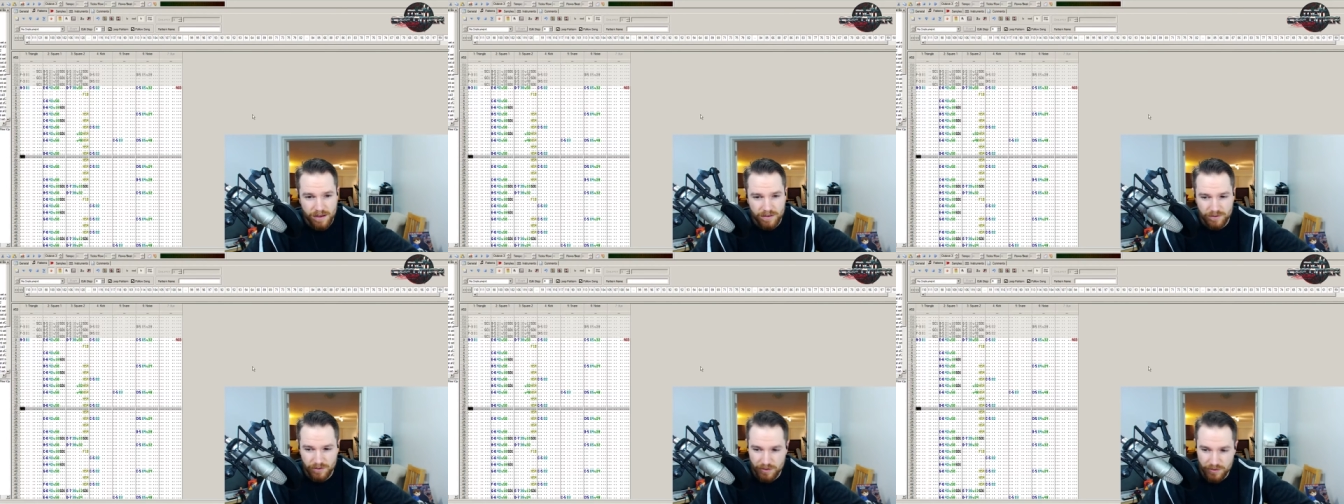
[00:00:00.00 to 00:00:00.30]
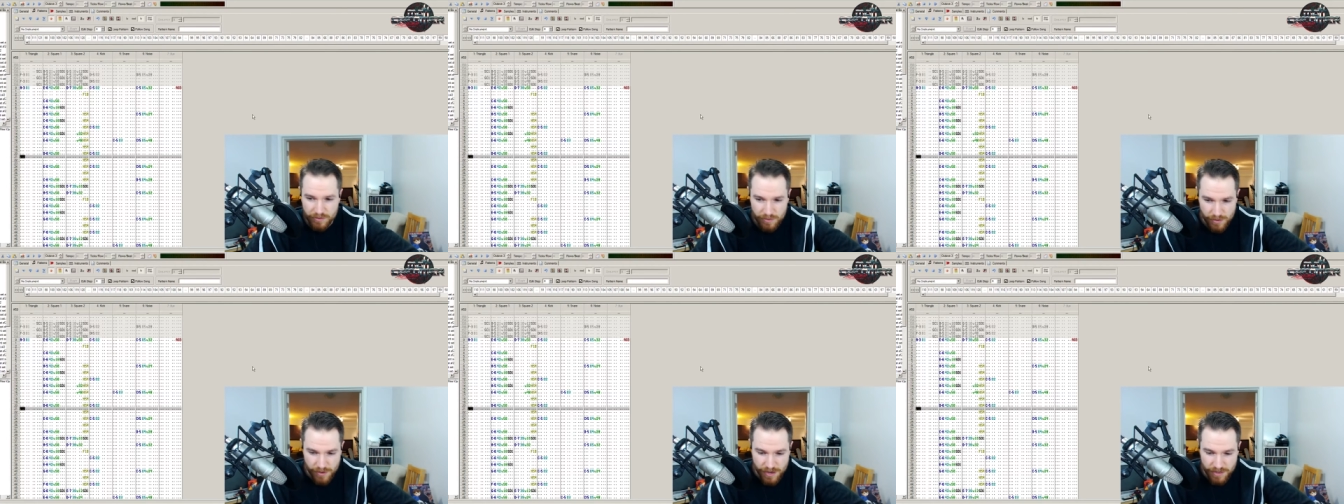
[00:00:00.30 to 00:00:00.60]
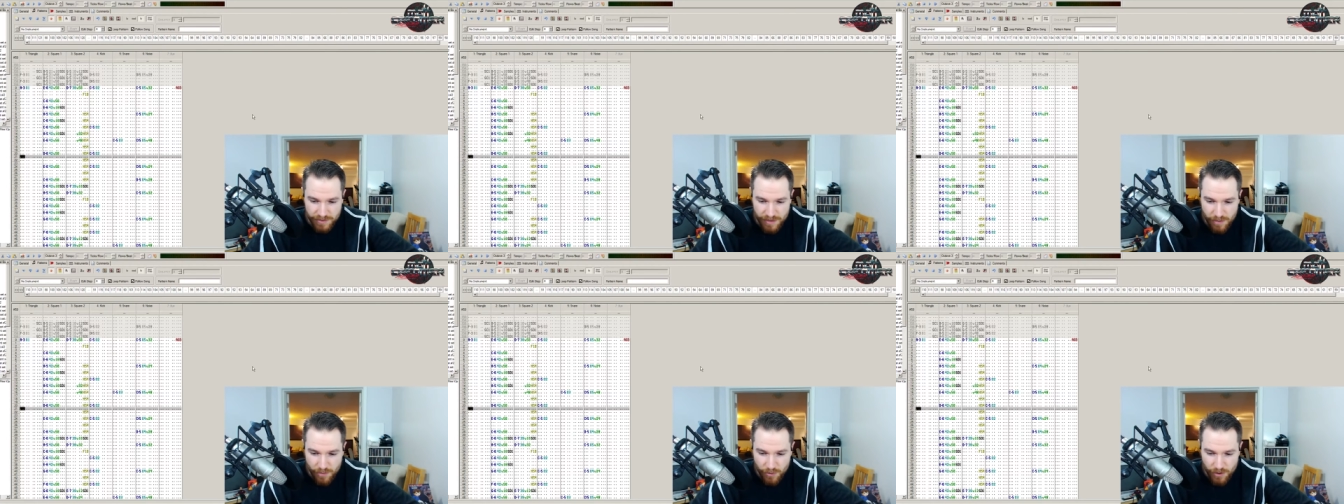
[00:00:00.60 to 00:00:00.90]
as long as you
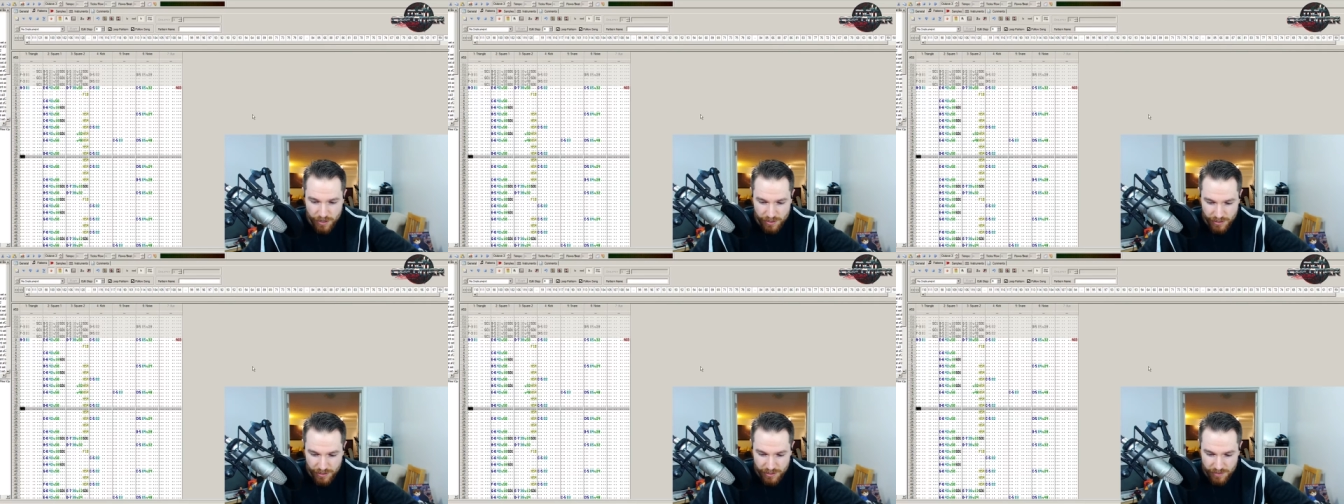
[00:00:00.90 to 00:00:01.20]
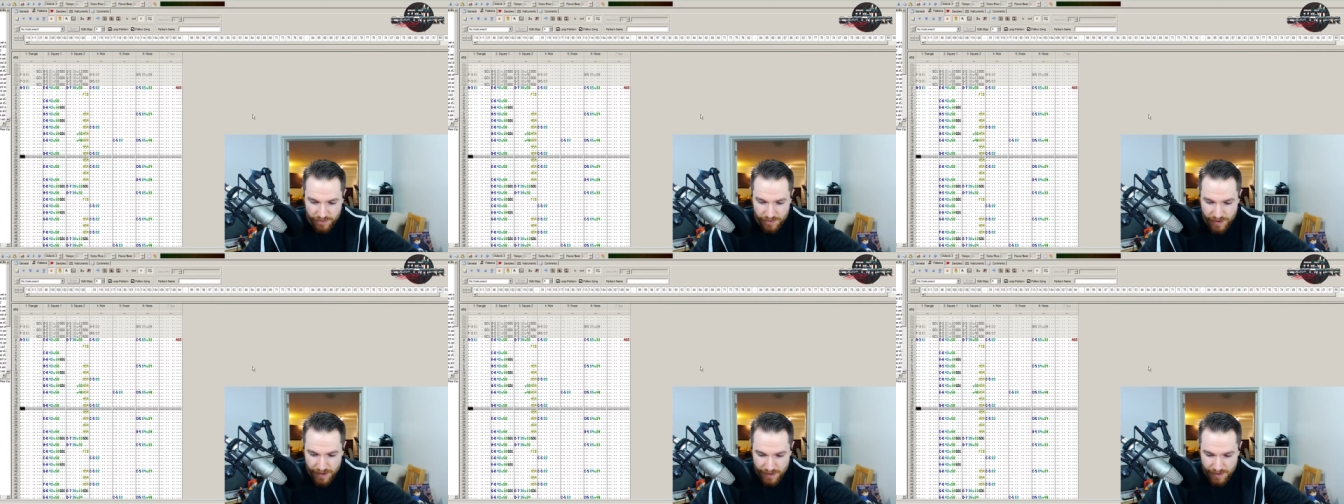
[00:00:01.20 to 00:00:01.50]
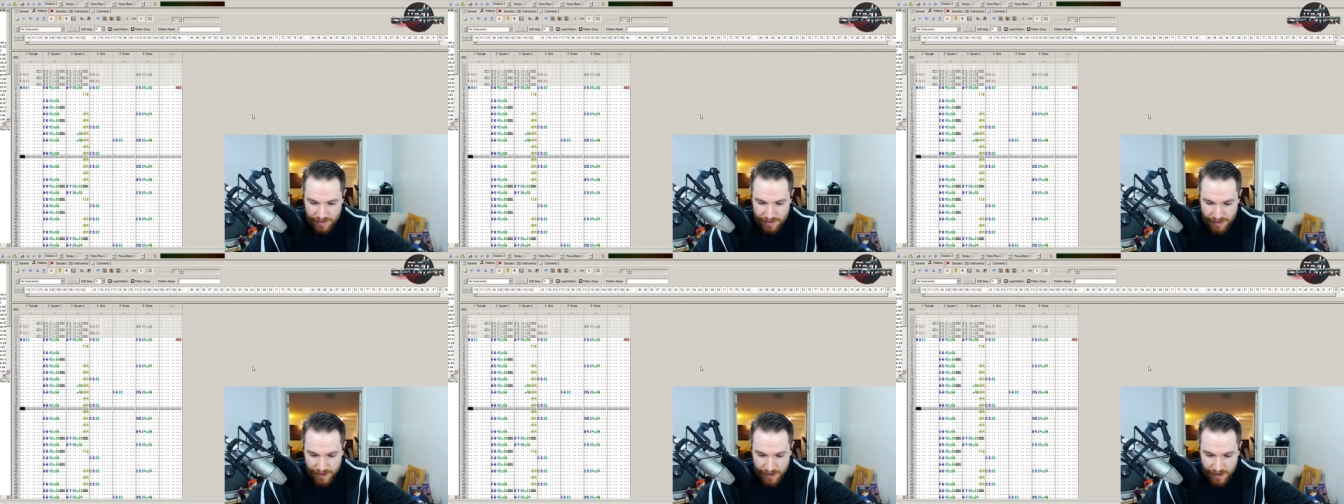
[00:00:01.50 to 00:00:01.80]
guys keep watching these
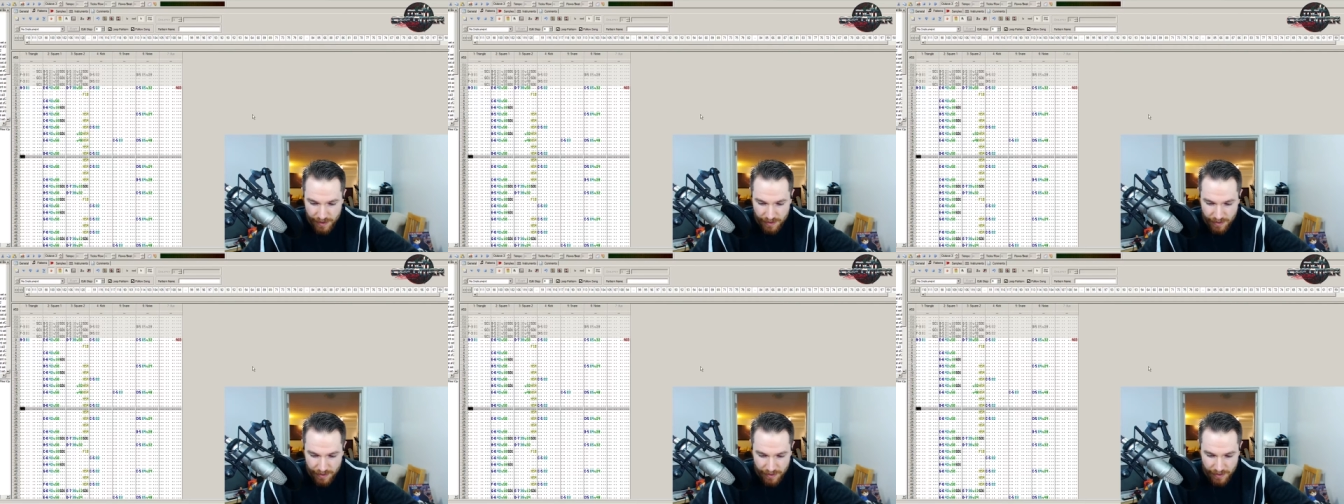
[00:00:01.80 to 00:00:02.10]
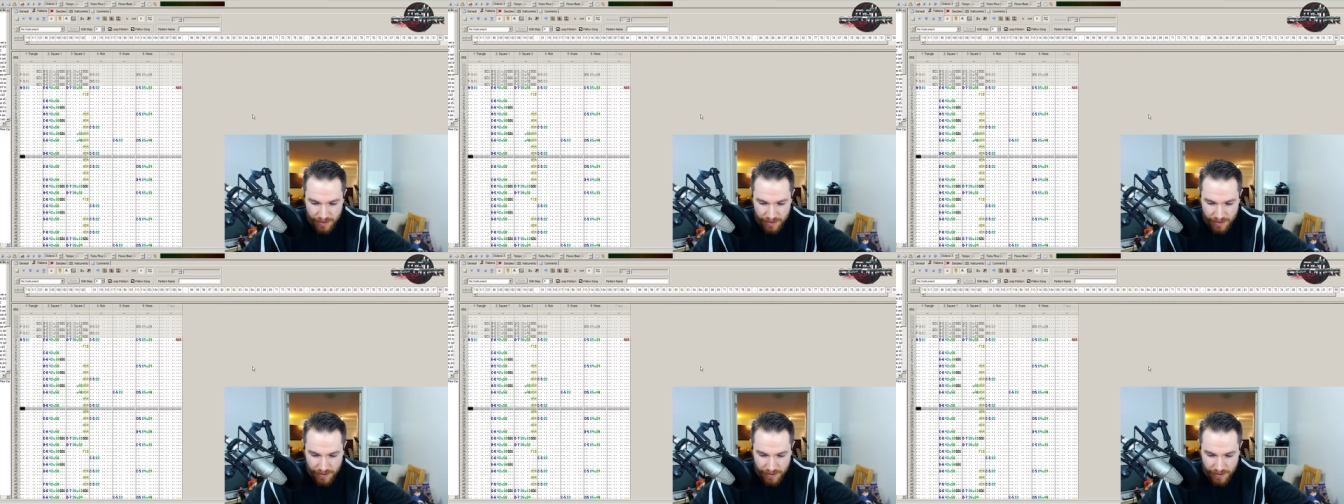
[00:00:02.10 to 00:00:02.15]
vids, then